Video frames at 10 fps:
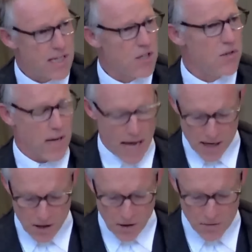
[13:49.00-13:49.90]

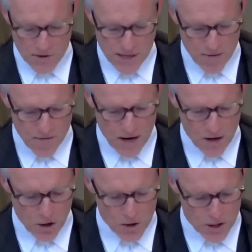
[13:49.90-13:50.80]
continued lack of
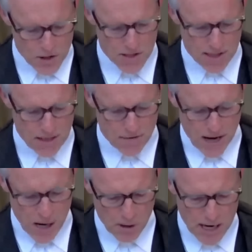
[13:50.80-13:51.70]
safe and
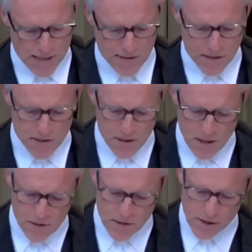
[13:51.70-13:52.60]
logistically viable
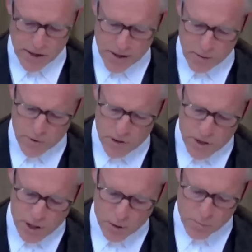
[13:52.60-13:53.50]
access to the
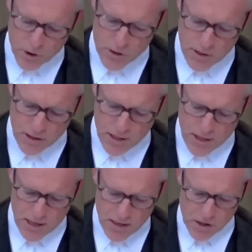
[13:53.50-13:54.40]
Kerem Shalom crossing.
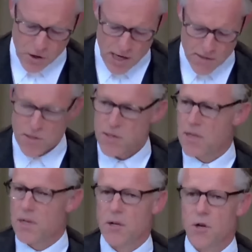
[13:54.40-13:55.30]
The
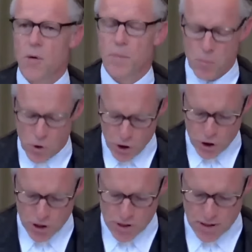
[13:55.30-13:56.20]
crisis could not be
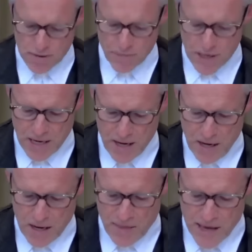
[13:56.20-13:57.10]
more urgent.
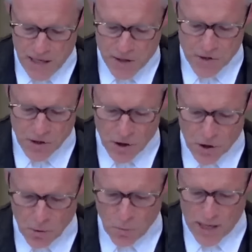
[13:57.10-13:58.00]
And that is
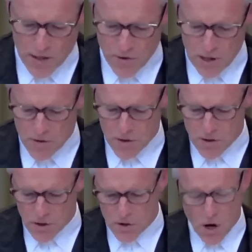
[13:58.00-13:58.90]
so where
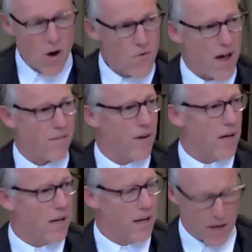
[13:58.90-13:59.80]
Israel's assaults on
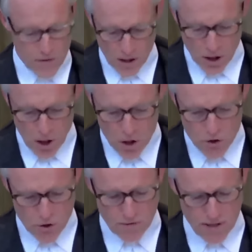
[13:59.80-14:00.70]
Rafah and the
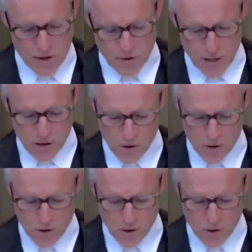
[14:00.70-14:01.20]
closure of these